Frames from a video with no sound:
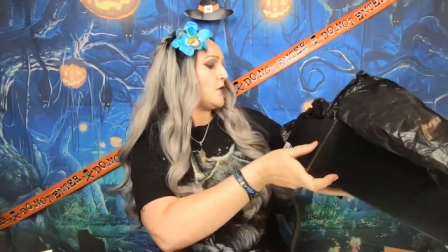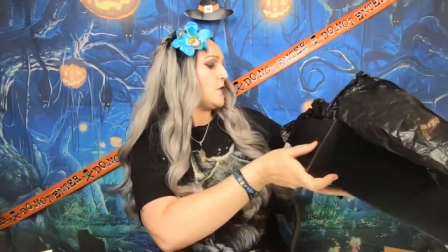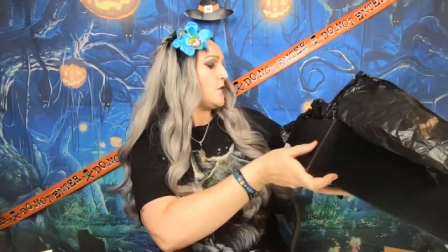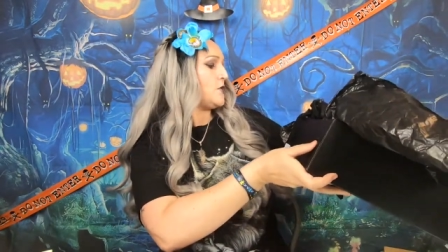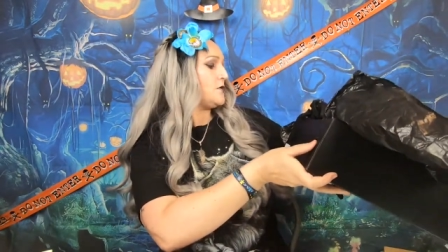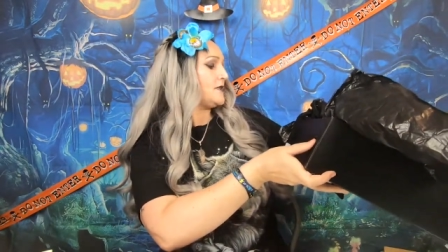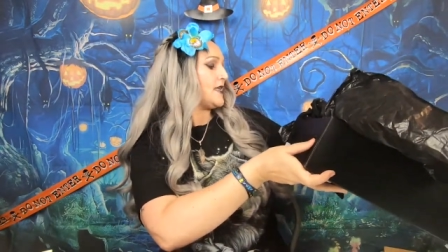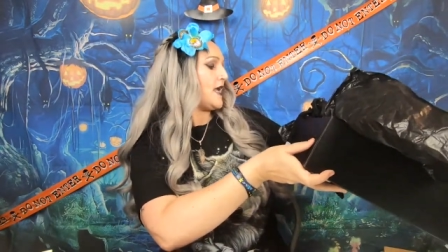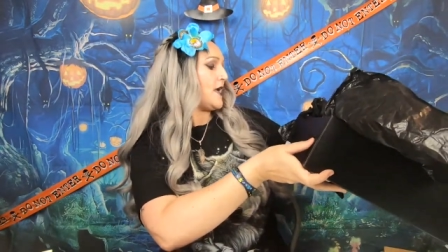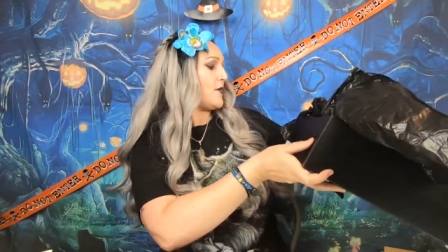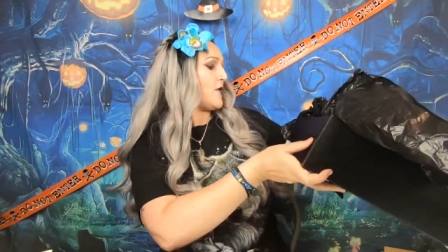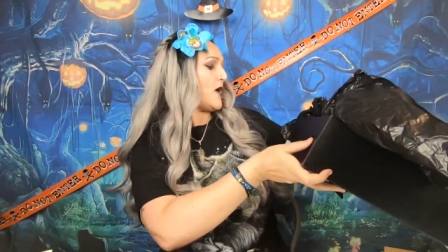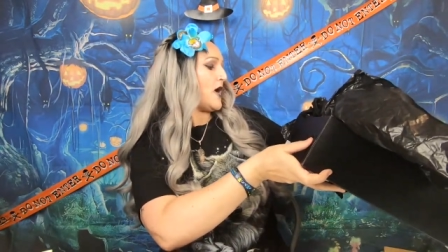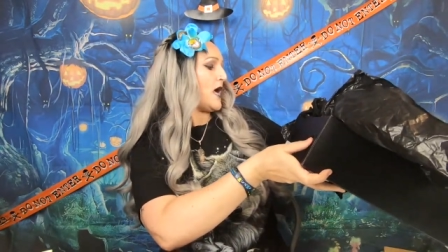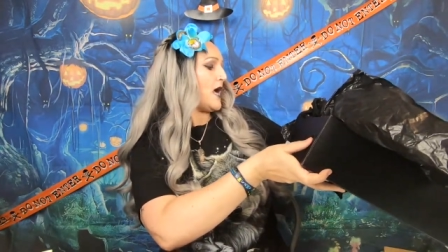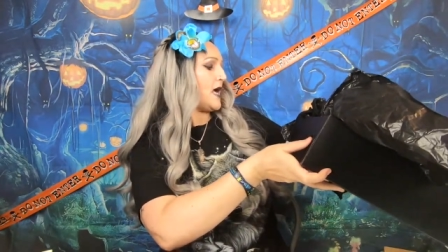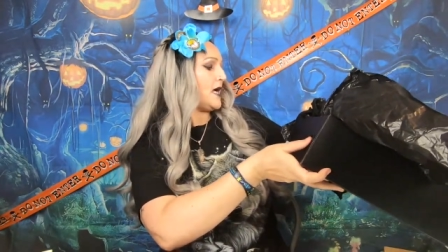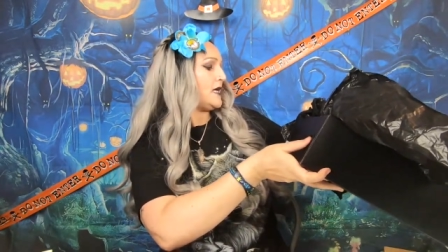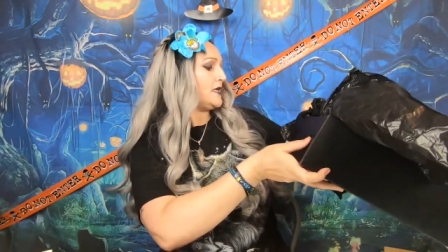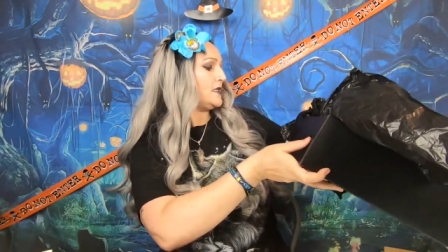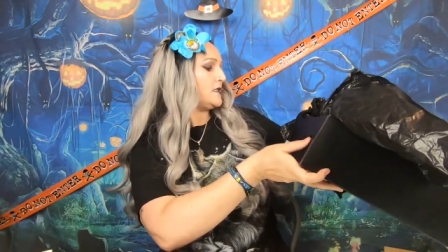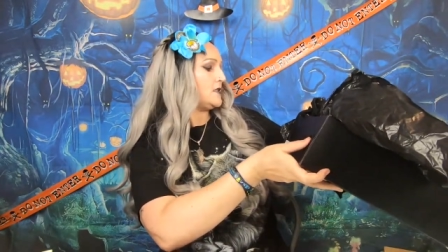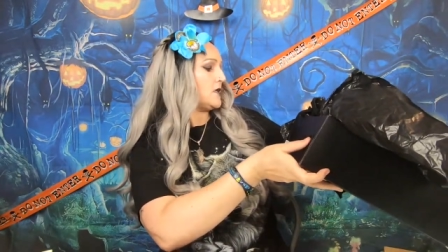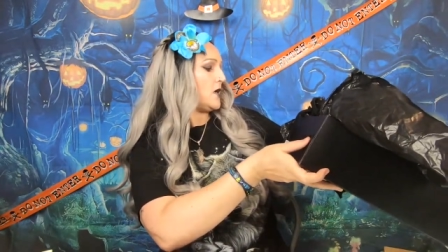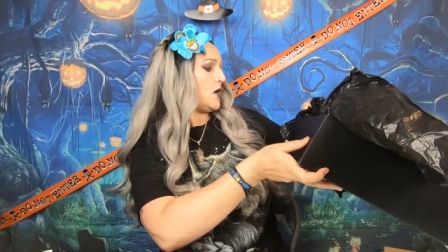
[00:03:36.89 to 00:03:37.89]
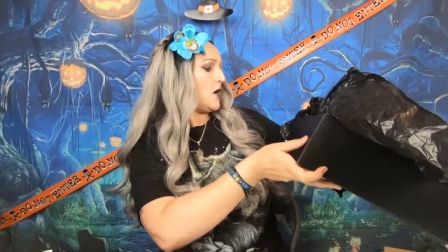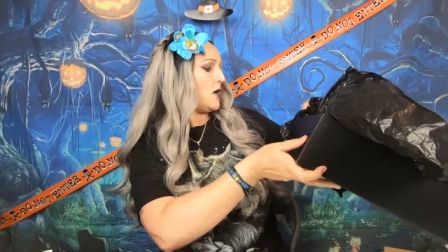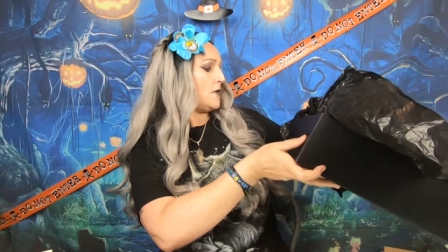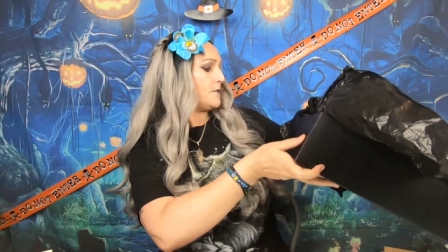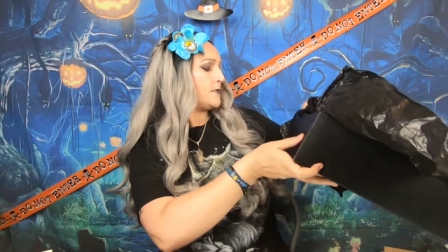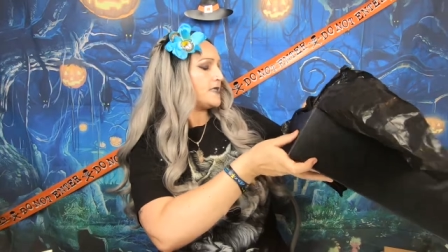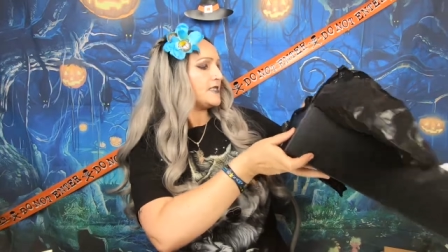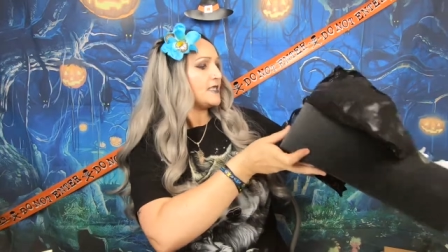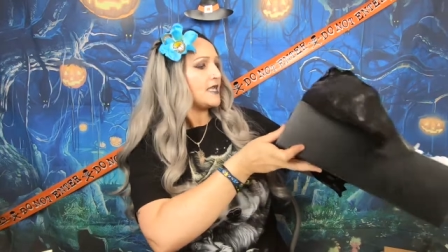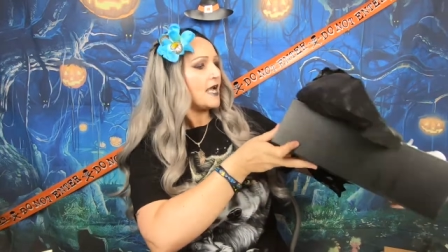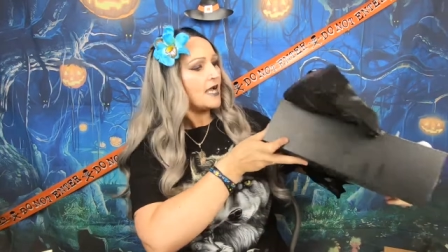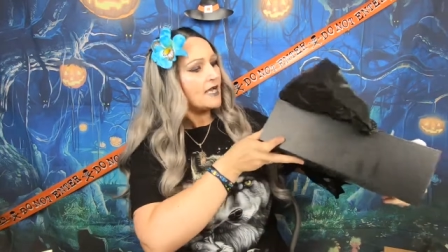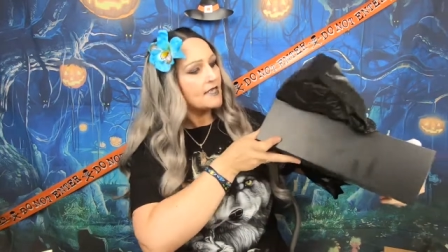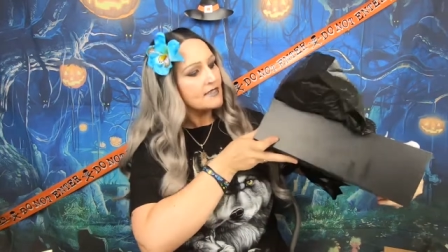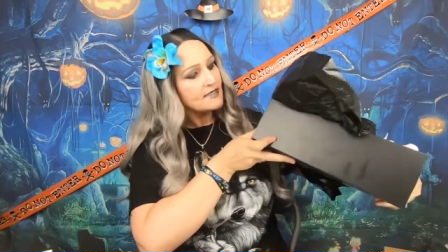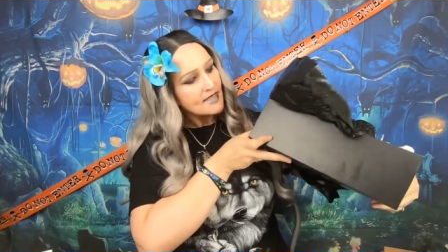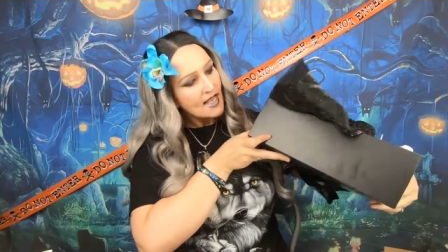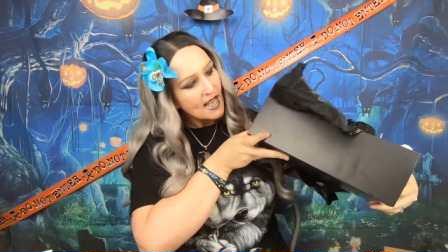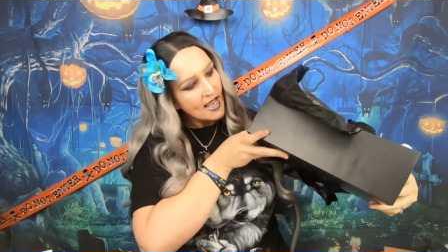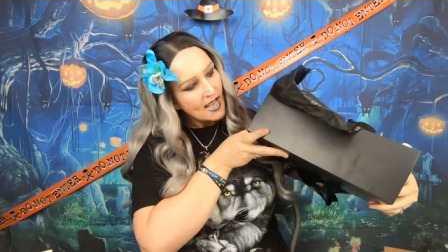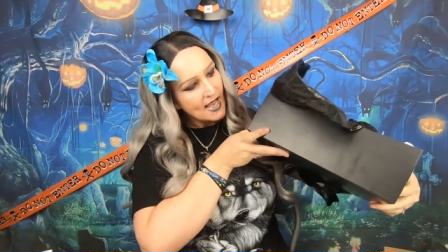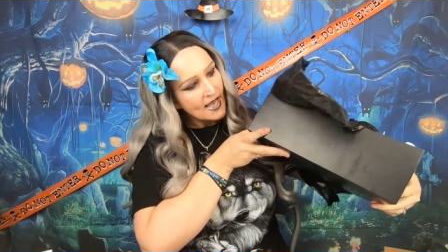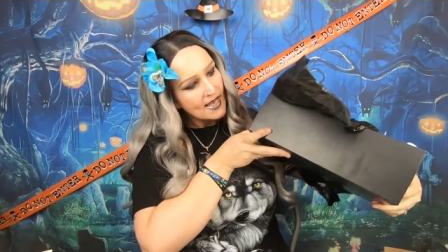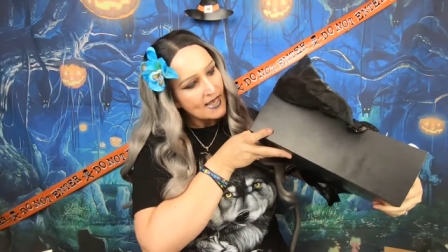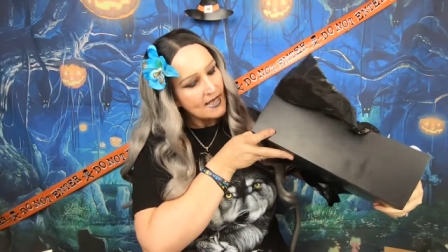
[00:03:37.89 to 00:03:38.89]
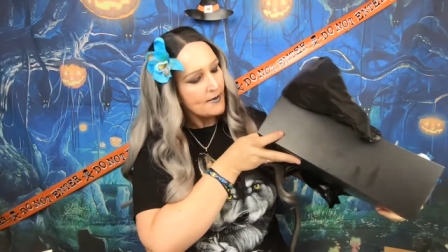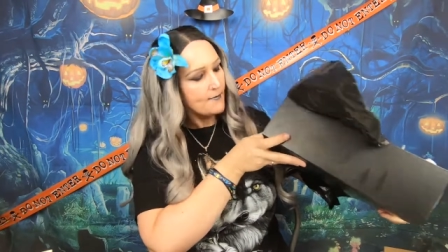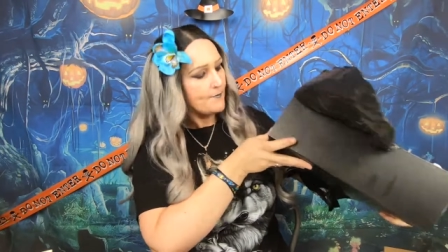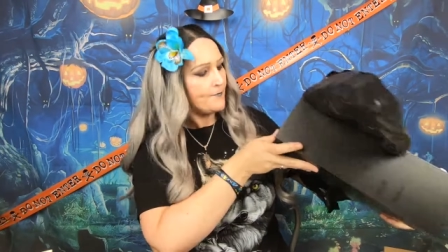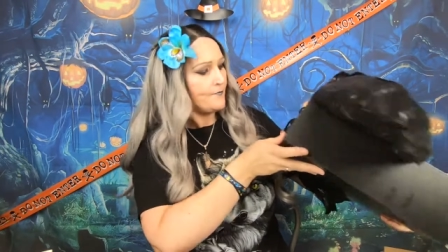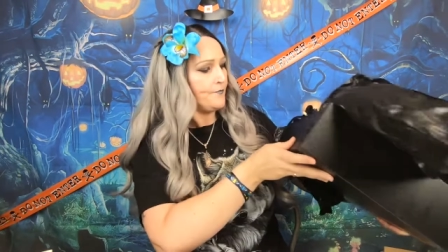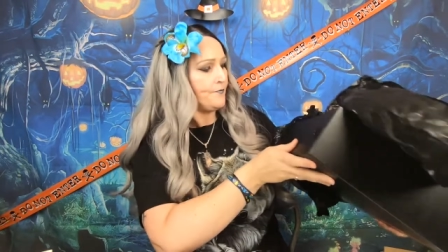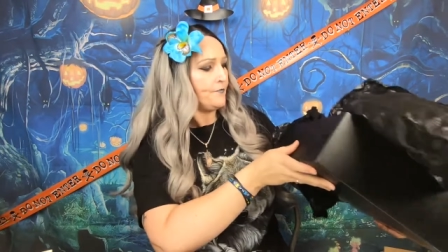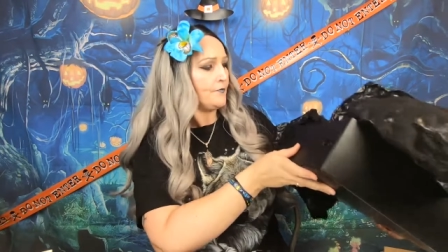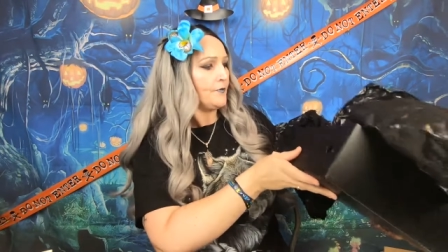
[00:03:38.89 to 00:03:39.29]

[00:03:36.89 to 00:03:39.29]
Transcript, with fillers: sold out high top, size eight.